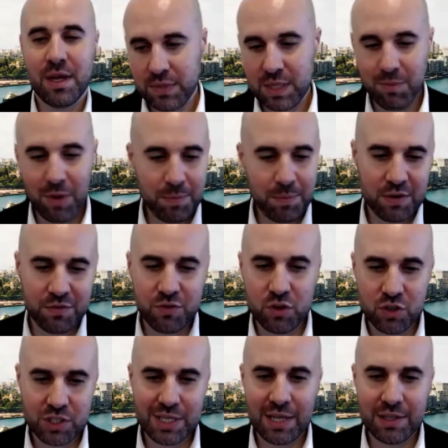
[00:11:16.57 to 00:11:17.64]
There might be a few
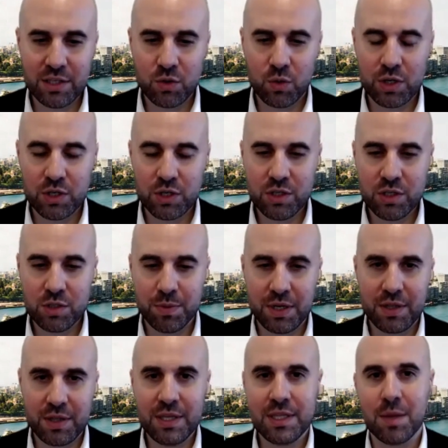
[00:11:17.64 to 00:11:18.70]
standard questions, but I
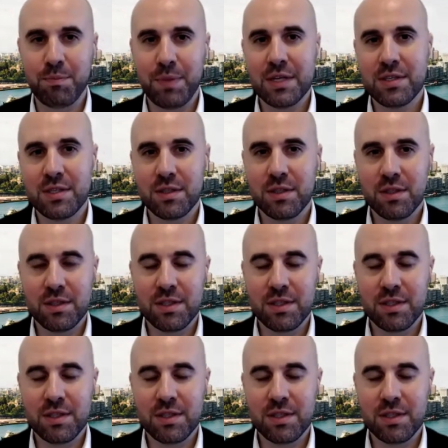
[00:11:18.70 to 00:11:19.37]
think the best